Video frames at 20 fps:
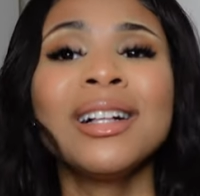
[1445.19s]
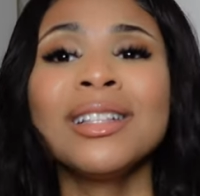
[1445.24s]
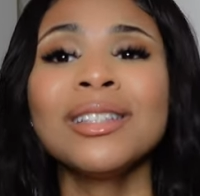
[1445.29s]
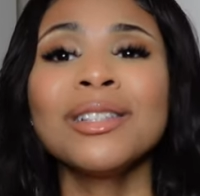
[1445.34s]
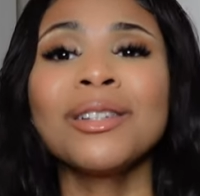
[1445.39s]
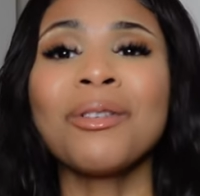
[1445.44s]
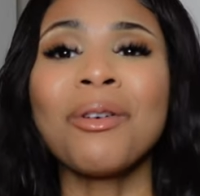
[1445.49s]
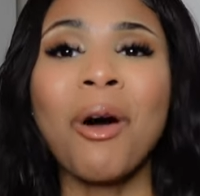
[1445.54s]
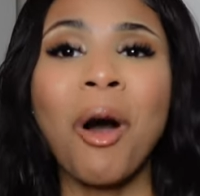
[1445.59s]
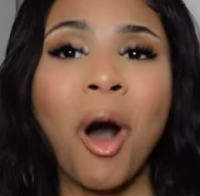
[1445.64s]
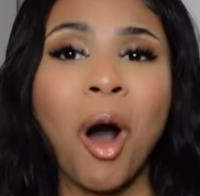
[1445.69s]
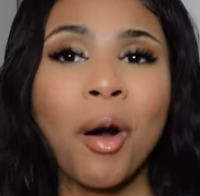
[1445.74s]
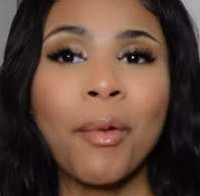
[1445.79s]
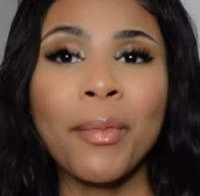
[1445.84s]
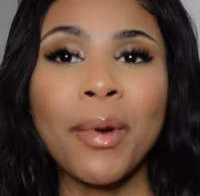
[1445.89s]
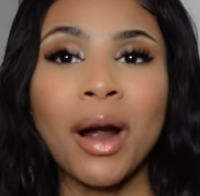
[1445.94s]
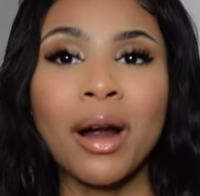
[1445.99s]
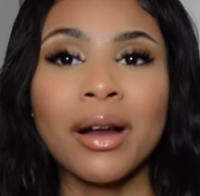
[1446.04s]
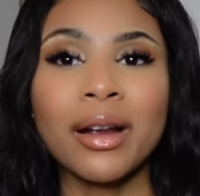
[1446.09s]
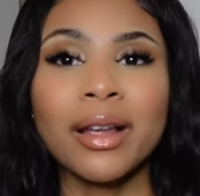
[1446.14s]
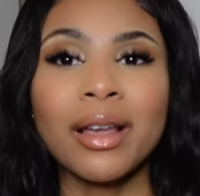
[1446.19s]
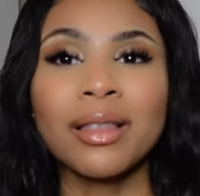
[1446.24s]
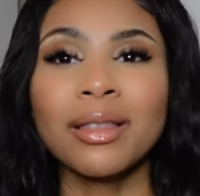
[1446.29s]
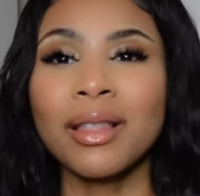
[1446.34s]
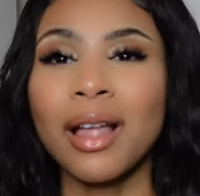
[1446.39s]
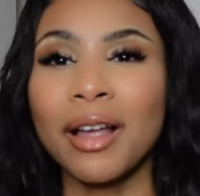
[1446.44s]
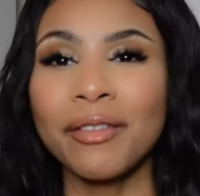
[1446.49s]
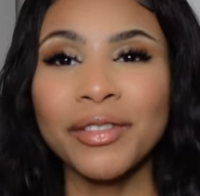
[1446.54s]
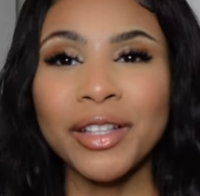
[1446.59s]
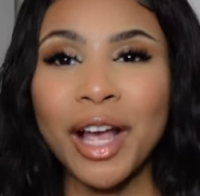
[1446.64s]
little Hallmark and
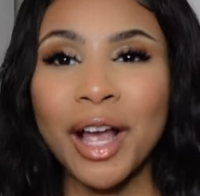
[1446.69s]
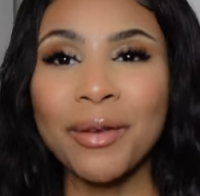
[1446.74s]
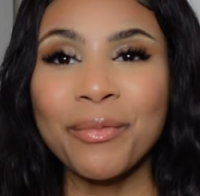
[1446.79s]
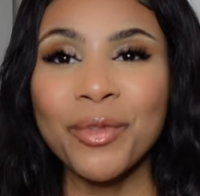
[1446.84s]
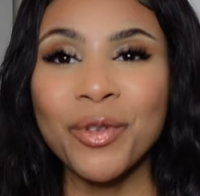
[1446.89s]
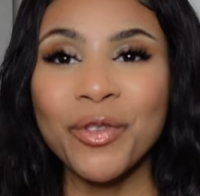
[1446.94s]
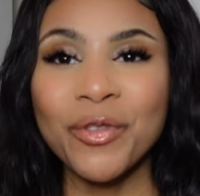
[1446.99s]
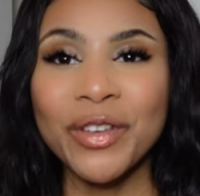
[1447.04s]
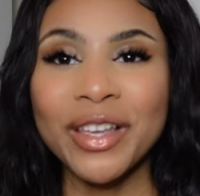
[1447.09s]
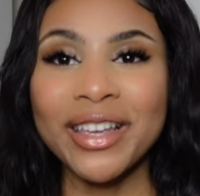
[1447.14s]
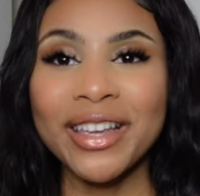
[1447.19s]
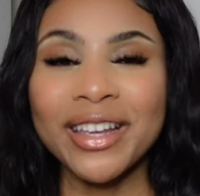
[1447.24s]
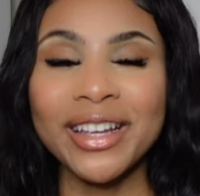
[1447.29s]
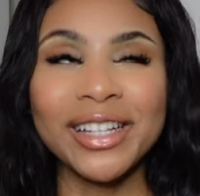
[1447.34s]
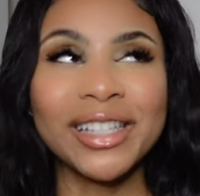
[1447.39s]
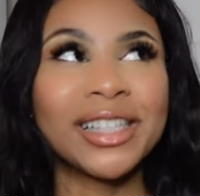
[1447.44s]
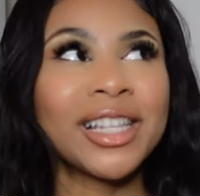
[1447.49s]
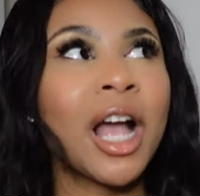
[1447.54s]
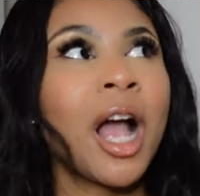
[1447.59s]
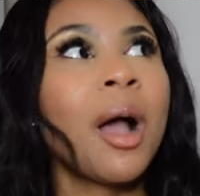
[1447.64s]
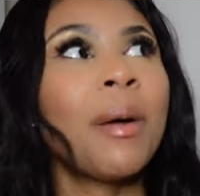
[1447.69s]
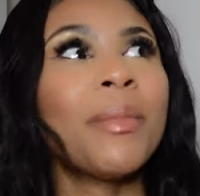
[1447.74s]
Lifetime movies.